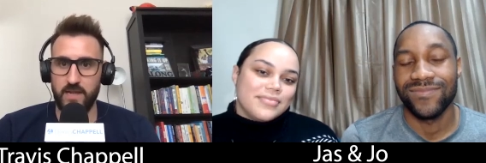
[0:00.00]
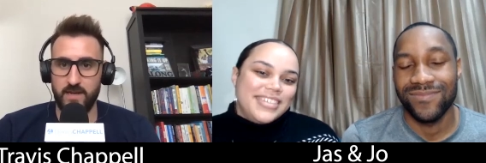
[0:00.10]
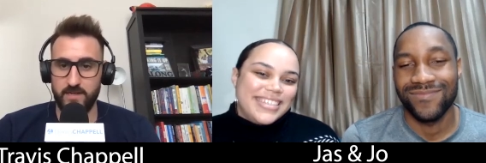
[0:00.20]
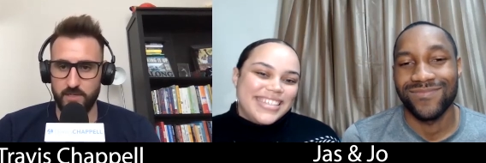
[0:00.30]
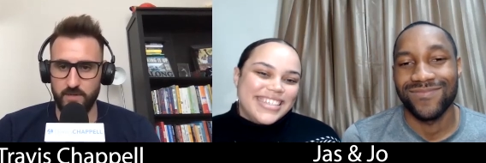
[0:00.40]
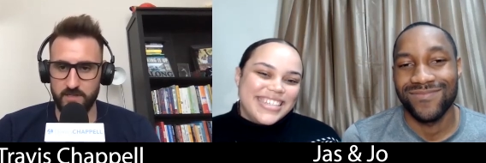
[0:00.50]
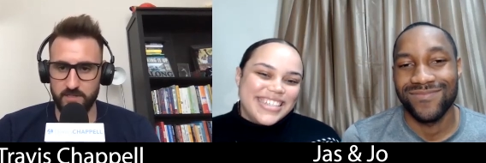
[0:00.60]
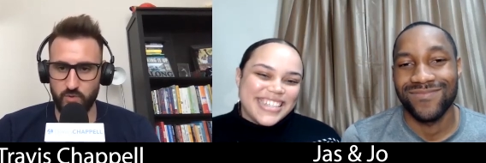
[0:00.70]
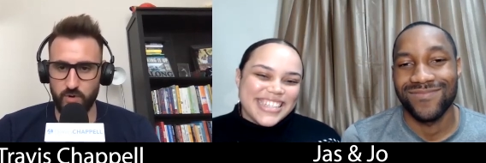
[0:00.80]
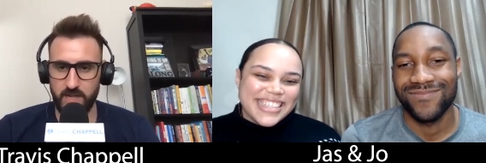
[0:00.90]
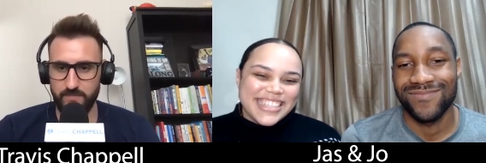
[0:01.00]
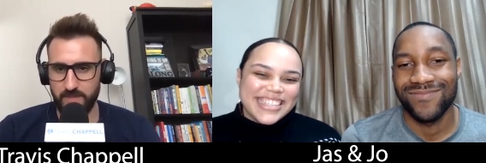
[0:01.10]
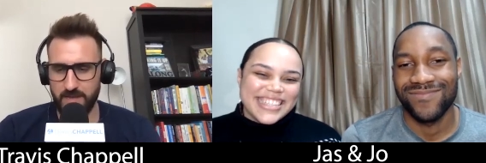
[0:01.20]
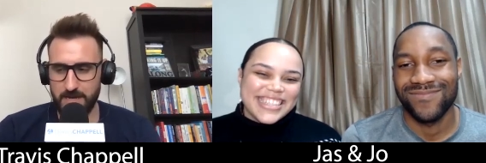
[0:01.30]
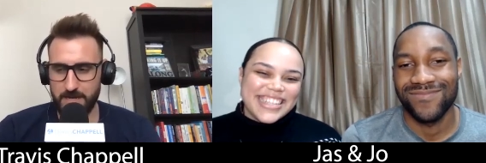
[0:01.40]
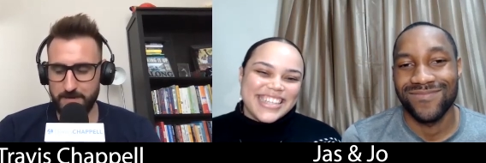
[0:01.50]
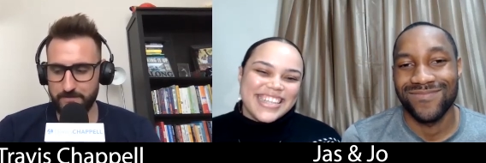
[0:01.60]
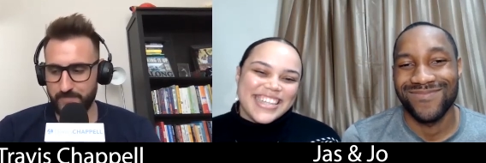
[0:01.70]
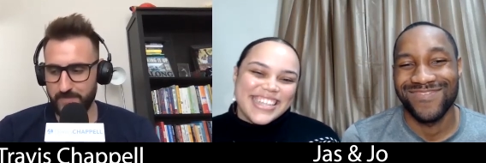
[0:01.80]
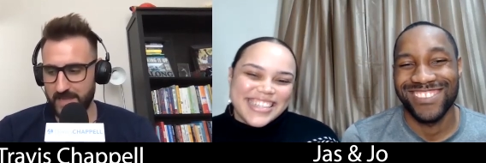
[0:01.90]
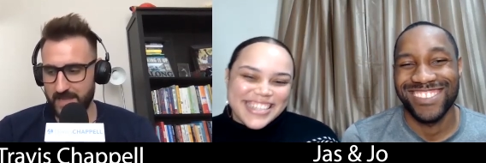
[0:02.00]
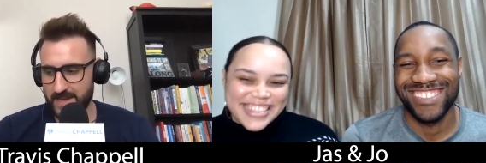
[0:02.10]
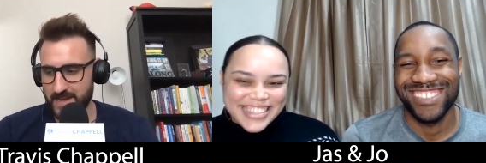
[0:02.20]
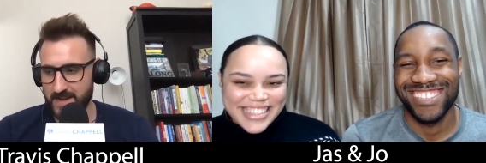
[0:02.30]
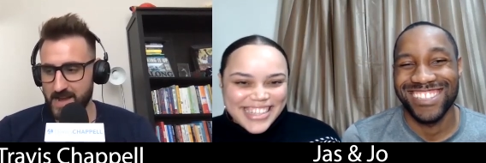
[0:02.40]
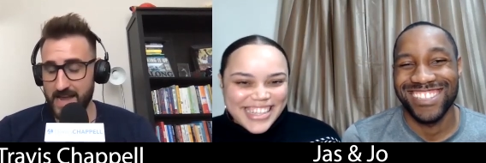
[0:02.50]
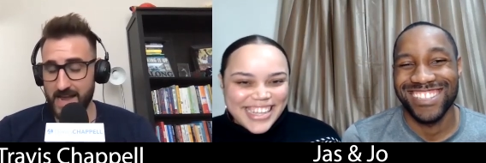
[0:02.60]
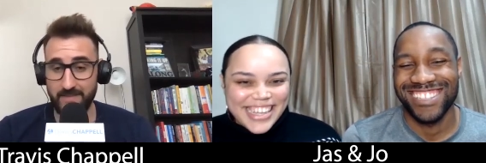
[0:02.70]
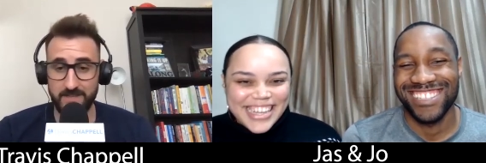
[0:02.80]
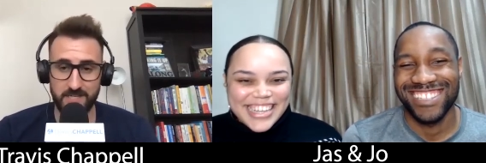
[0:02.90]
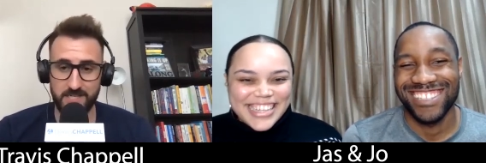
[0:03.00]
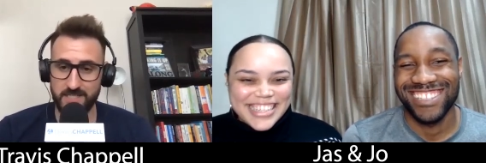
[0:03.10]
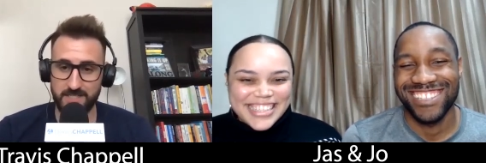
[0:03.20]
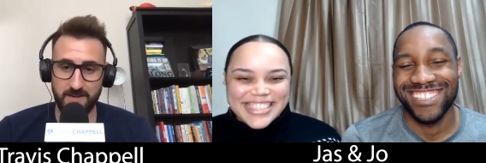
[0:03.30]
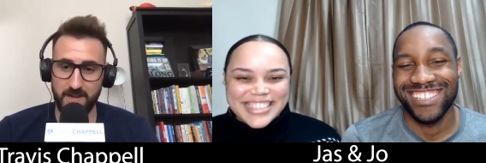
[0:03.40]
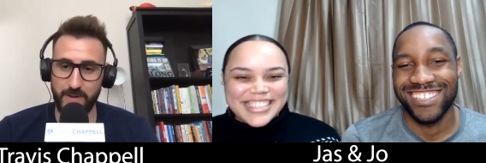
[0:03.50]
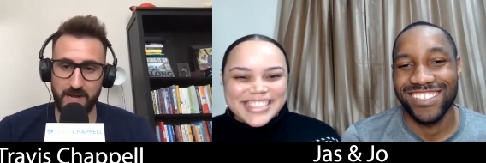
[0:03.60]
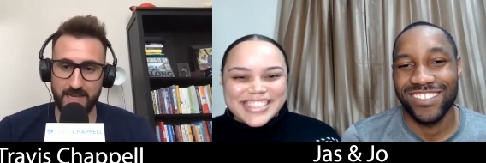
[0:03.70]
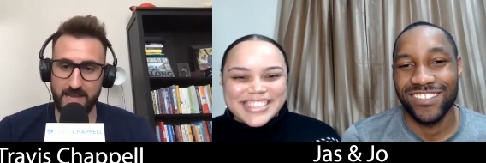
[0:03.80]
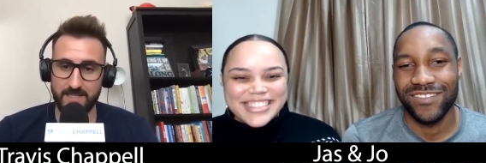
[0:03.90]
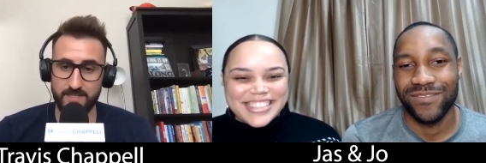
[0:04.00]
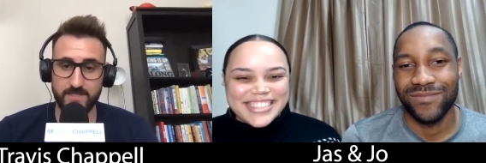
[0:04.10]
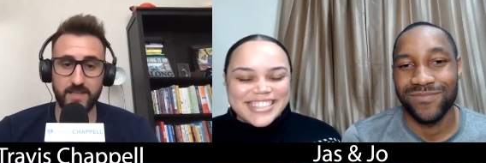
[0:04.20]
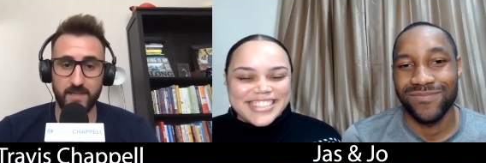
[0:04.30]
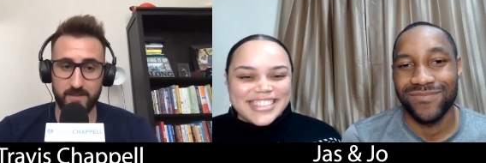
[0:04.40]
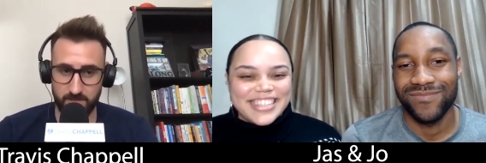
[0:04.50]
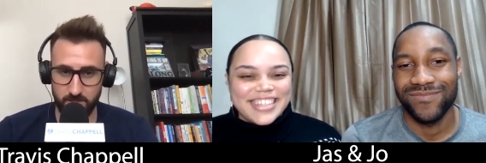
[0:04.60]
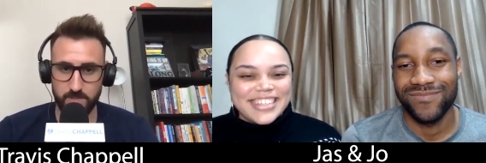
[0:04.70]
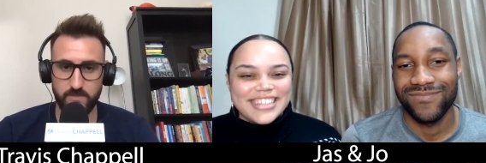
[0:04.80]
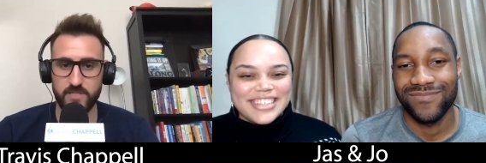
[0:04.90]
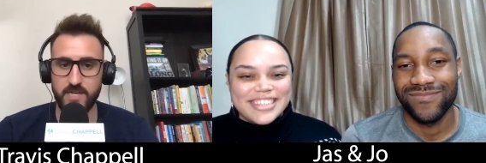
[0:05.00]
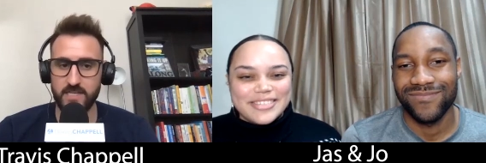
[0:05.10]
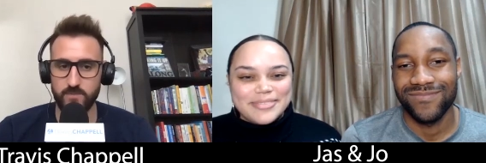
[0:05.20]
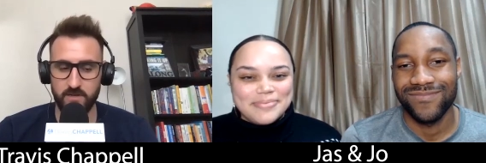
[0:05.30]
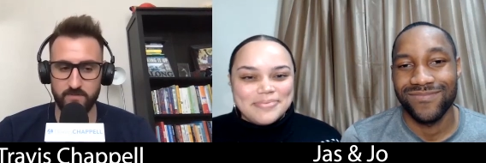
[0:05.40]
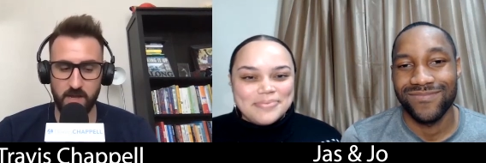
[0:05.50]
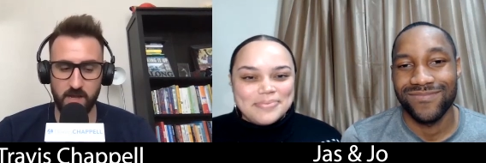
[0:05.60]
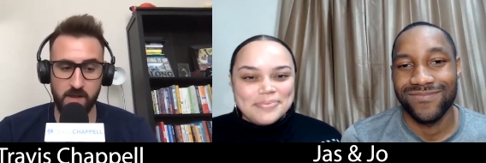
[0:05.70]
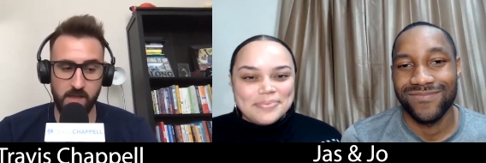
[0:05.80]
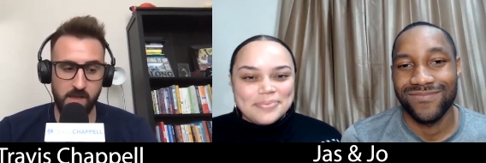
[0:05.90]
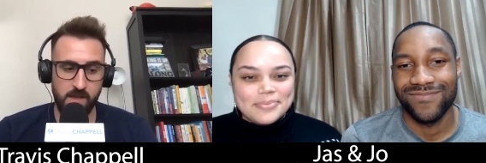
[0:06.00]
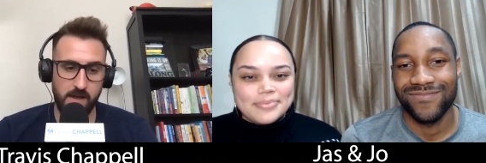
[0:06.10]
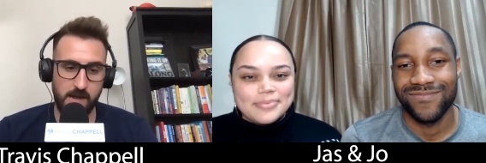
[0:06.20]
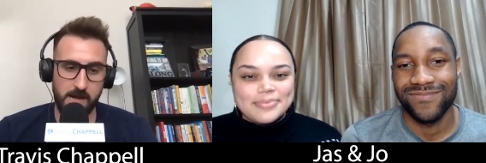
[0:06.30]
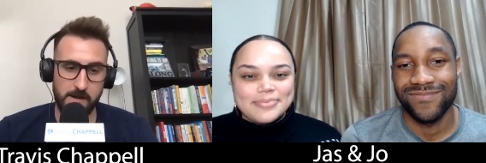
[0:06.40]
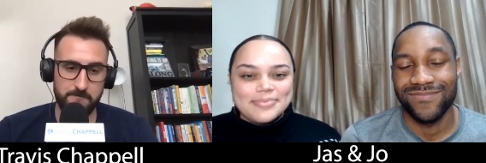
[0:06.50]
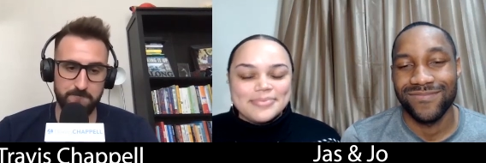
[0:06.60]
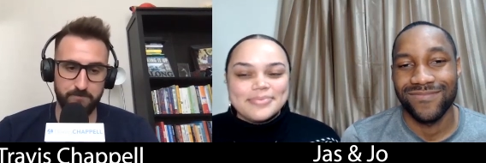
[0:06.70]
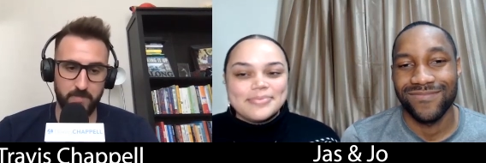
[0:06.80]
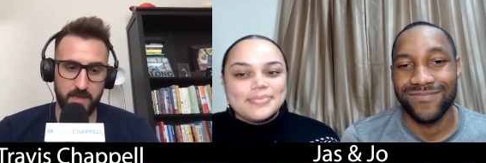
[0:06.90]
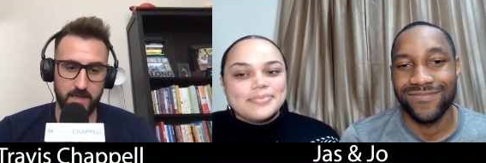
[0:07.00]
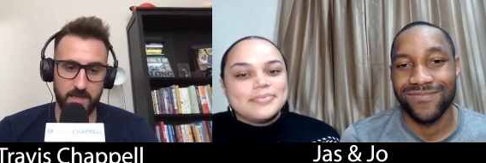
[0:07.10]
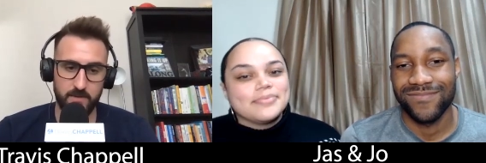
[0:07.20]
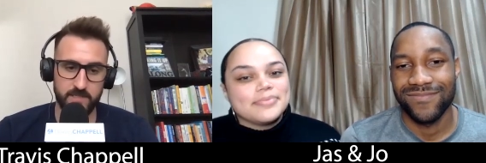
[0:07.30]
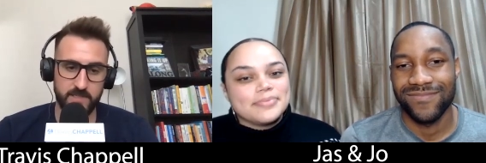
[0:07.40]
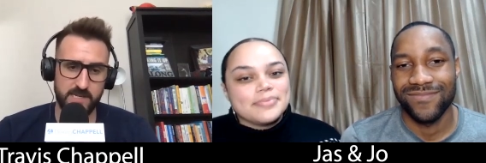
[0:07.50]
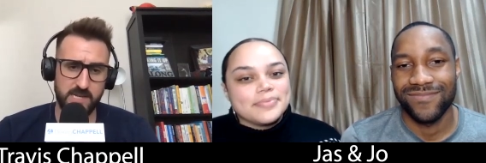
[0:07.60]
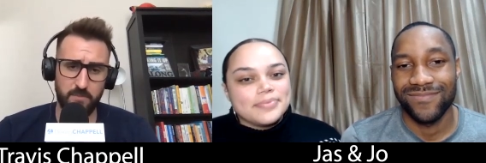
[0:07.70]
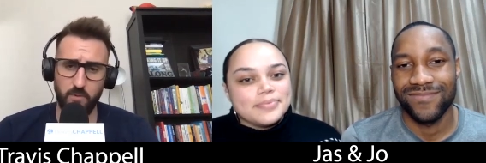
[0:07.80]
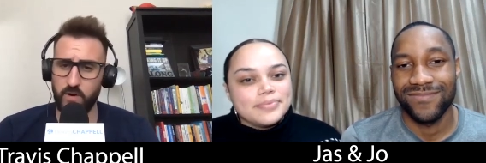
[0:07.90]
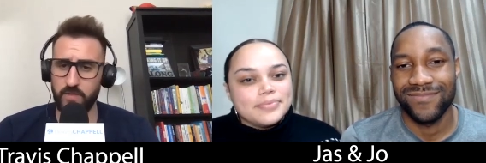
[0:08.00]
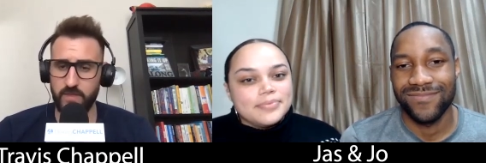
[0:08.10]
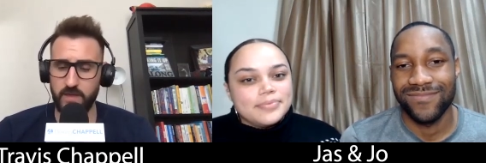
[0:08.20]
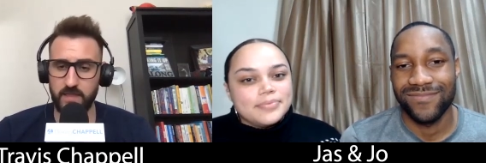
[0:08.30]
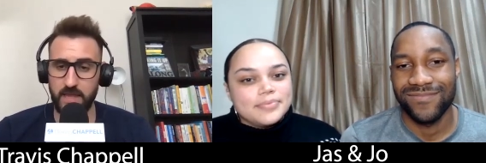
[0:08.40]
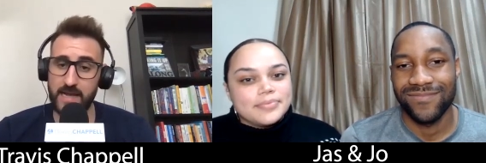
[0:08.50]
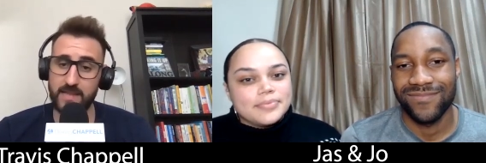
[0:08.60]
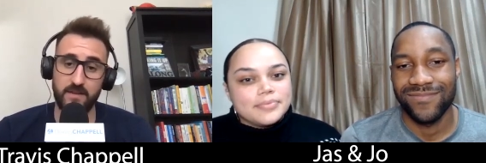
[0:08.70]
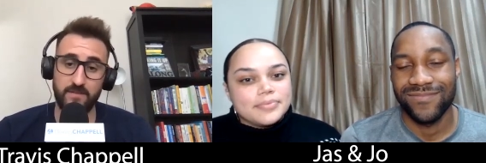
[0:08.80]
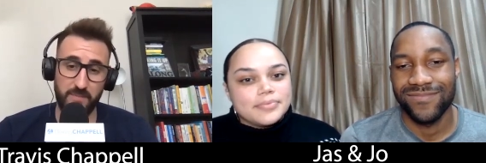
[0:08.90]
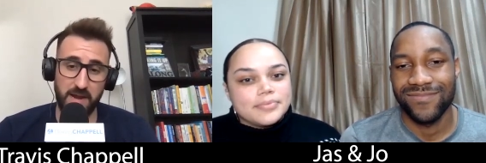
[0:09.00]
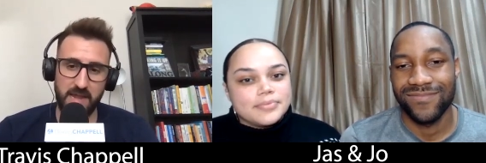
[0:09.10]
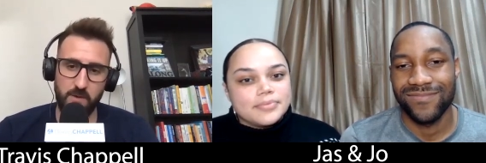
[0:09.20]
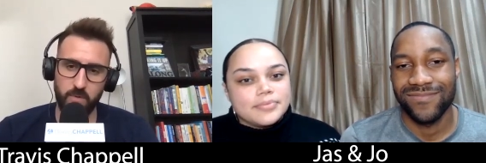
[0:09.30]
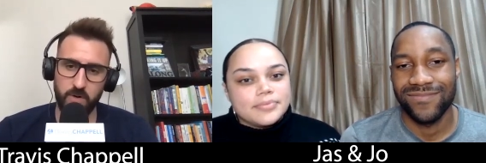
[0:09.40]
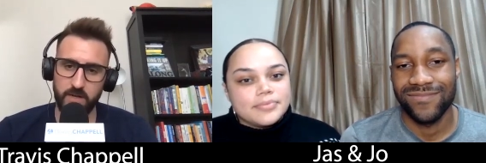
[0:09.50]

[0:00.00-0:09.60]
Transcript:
Speaker 1: to 2020, um, then uh, I highly suggest starting a podcast, just like Joseph and Jasmine have done. Um, it, it, was the number one thing that I did for my network,